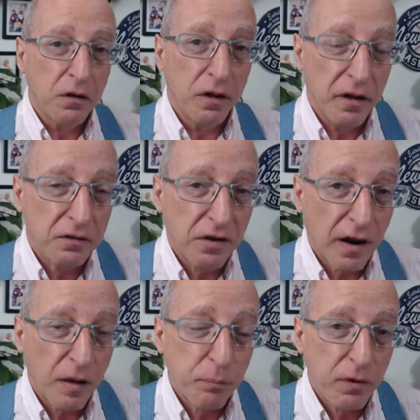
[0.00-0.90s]
a
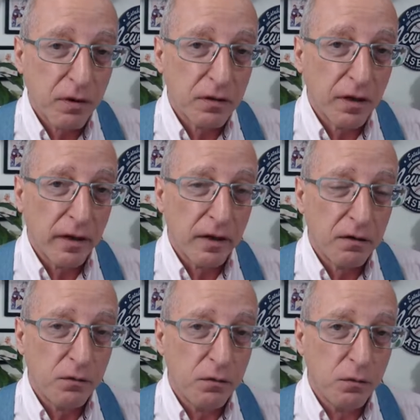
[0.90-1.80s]
topic
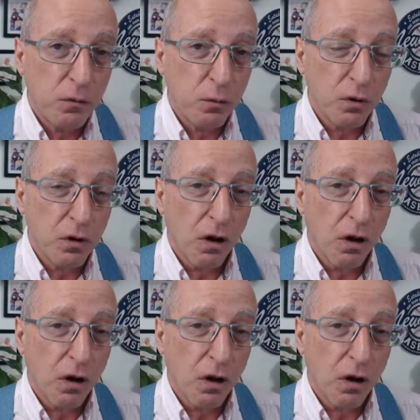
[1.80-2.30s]
that we'll